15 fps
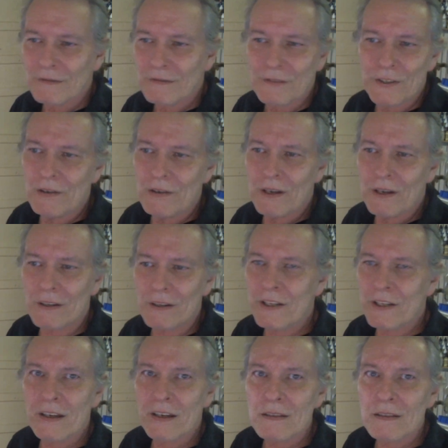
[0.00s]

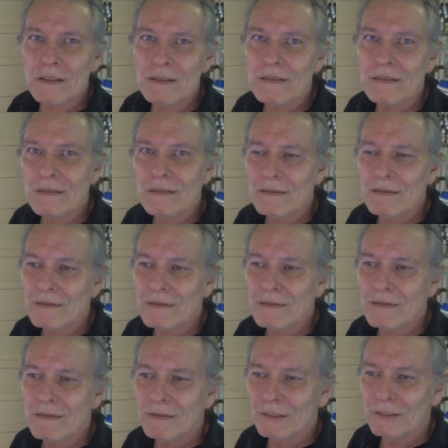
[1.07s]
210.
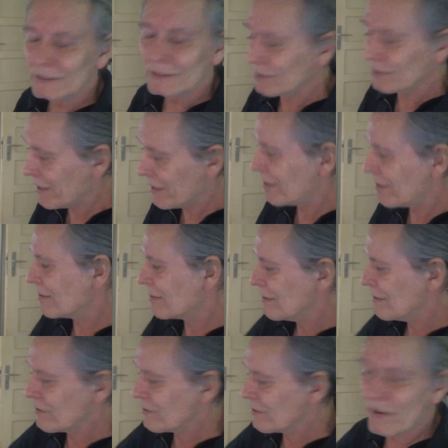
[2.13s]
Okay,
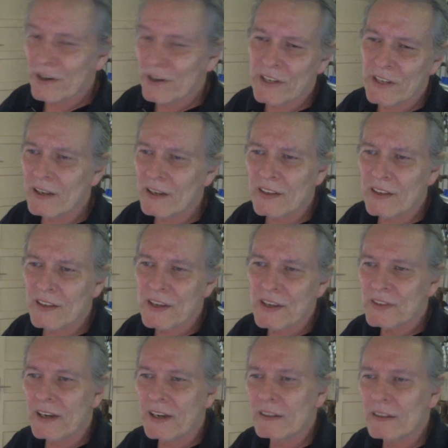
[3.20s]
210, that sounds
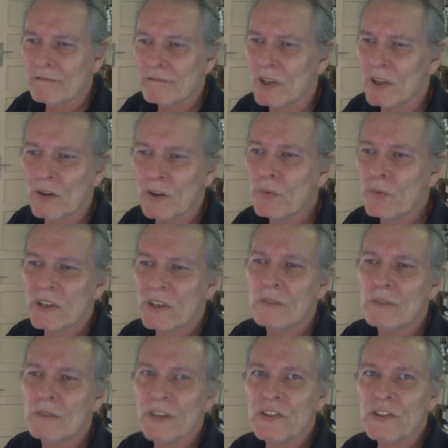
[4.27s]
like a little bit too
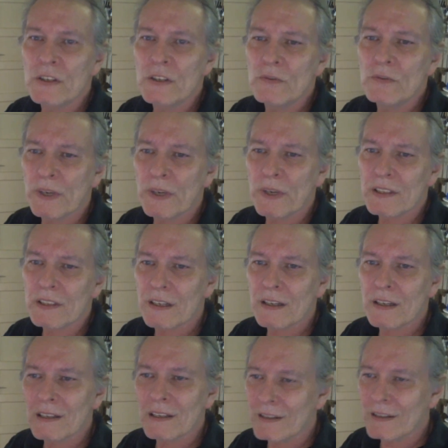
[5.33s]
much too, but
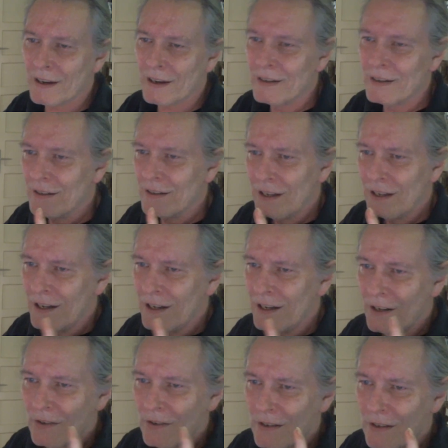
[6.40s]
yeah.
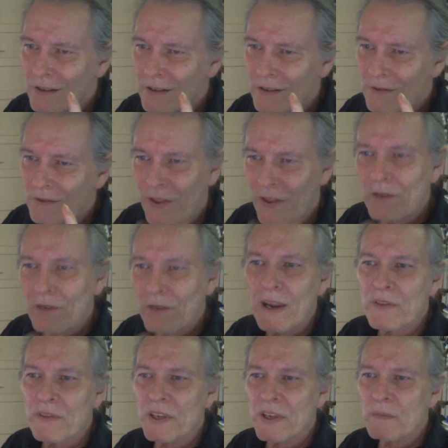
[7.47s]
One thing we
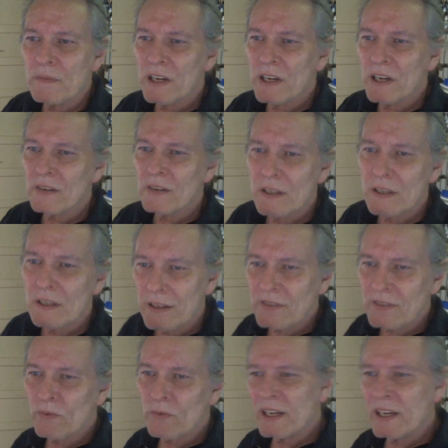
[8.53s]
have to think about,
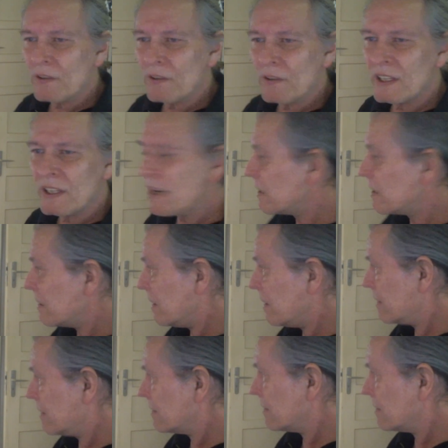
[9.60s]
this Wanhao D9 here